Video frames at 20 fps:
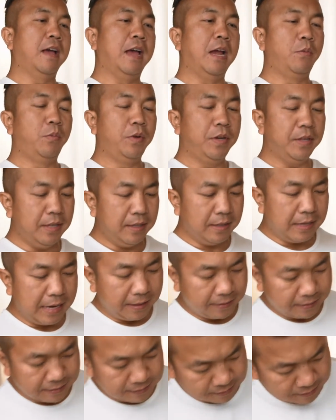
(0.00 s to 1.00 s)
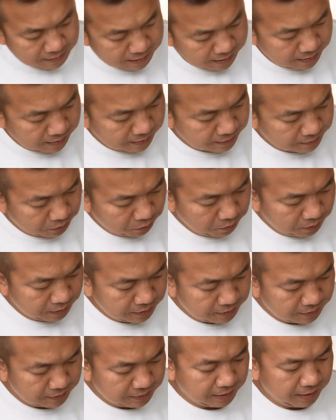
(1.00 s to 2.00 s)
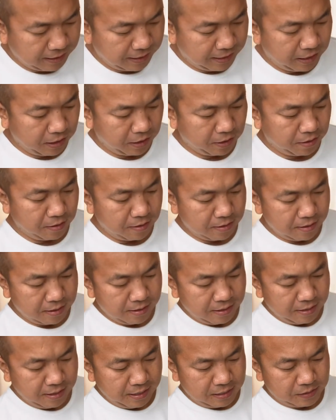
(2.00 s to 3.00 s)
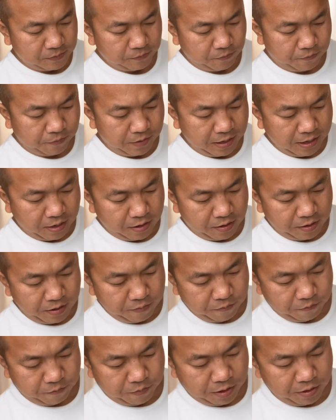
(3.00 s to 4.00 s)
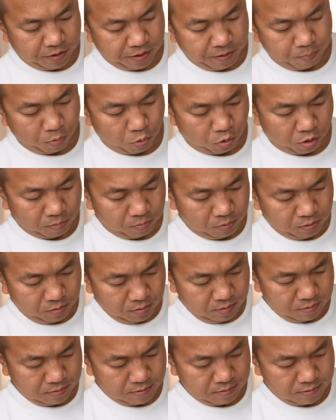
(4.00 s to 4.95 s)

I really like this light. As you can see here, it's very, very portable.